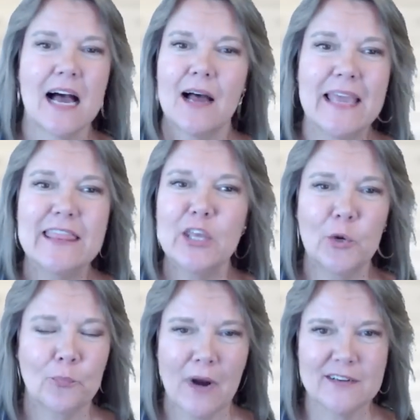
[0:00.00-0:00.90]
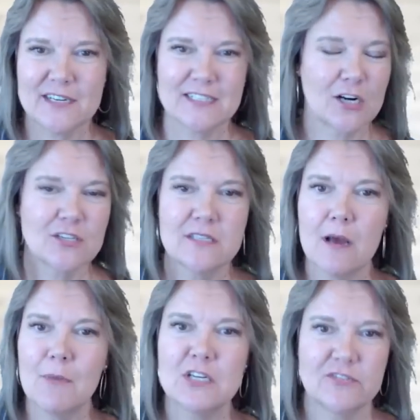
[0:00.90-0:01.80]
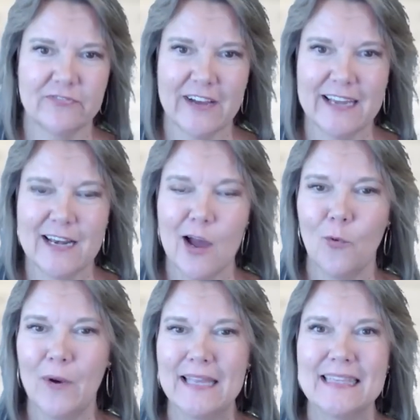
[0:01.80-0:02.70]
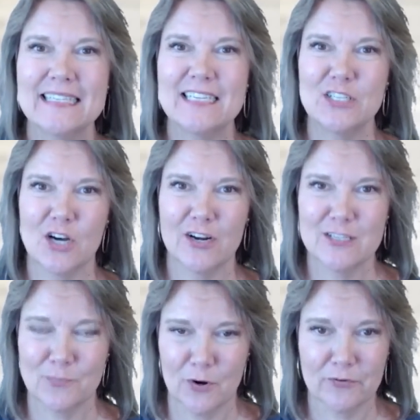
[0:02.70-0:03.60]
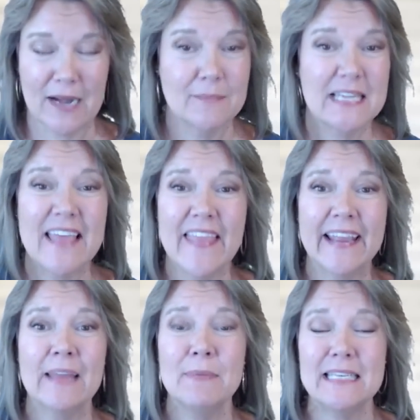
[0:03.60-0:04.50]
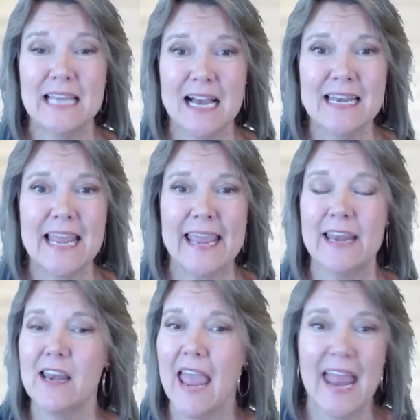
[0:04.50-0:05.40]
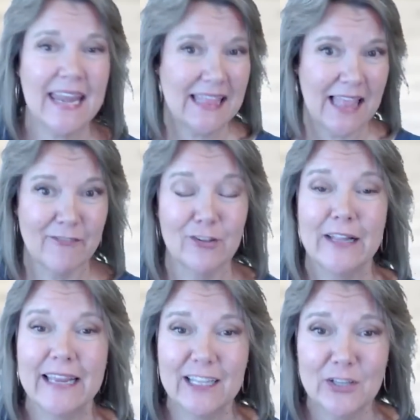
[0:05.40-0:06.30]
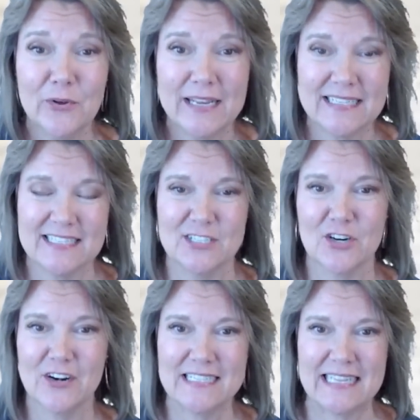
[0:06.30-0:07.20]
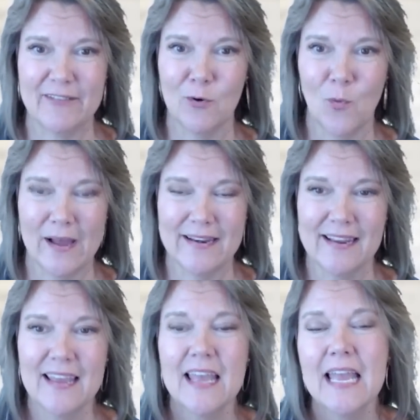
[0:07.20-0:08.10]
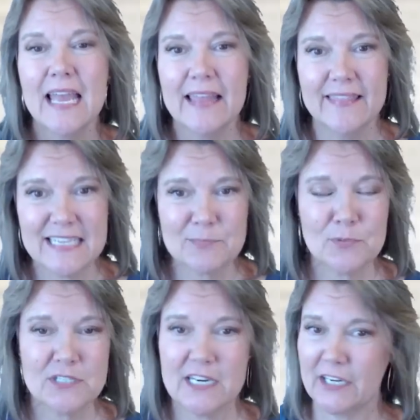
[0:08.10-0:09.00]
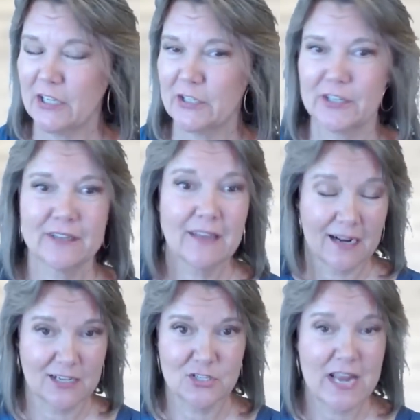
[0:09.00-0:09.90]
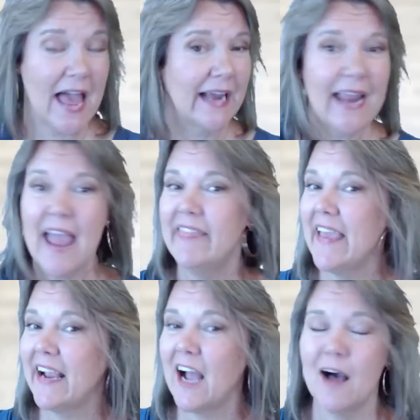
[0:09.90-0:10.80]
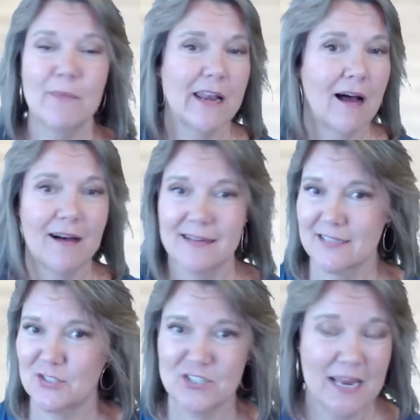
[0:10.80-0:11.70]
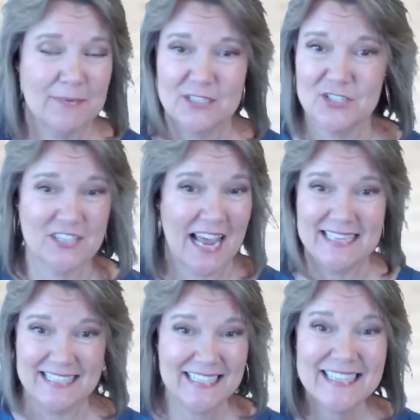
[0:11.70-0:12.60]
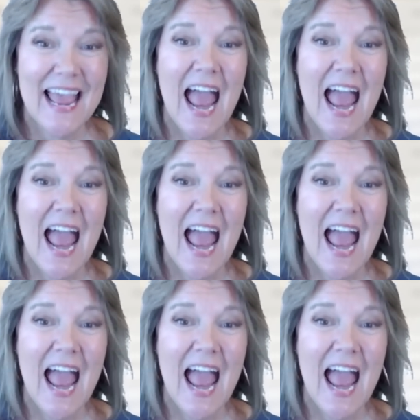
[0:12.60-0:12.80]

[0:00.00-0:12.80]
In the Hoop projects are so much fun with the StitchArtist programs and they can be done in any level, including StitchArtist Level 1. This particular luggage tag, and they come in all shapes and sizes,